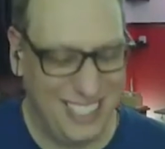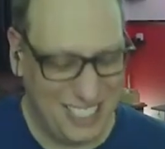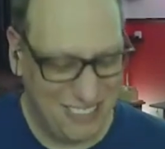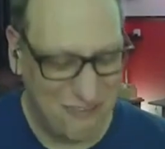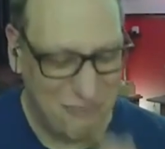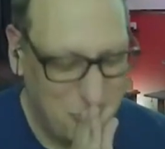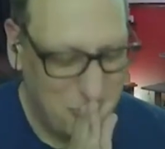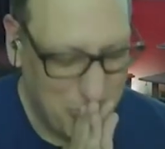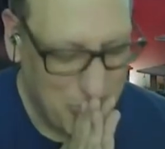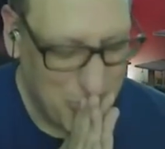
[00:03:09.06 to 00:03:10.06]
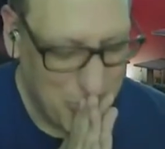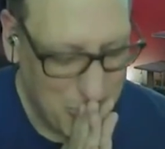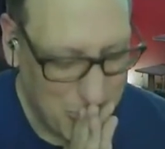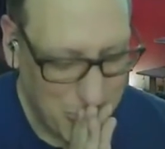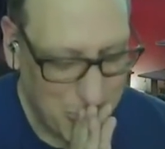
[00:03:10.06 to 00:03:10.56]
It's simply based
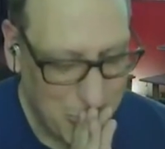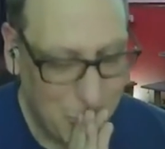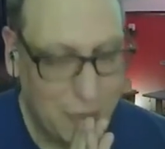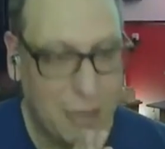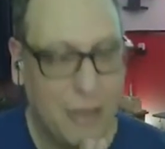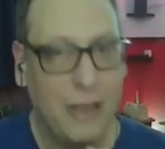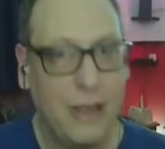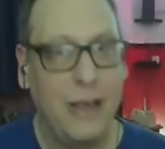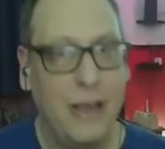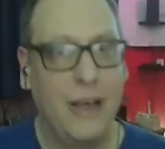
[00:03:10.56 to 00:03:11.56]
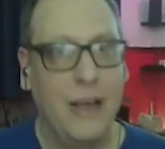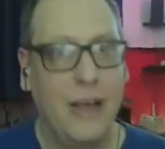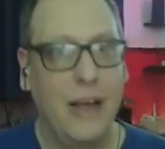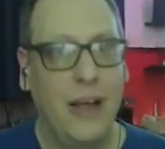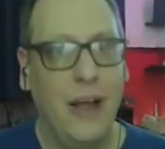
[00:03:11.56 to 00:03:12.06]
on a grid system
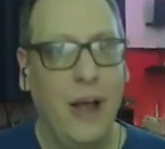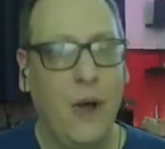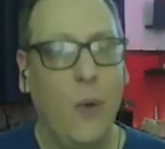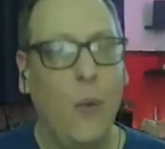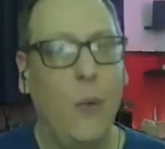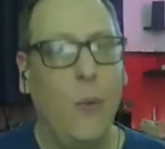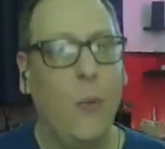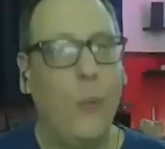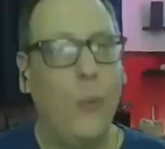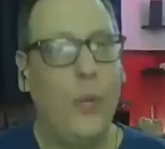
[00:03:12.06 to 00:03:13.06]
that comes from...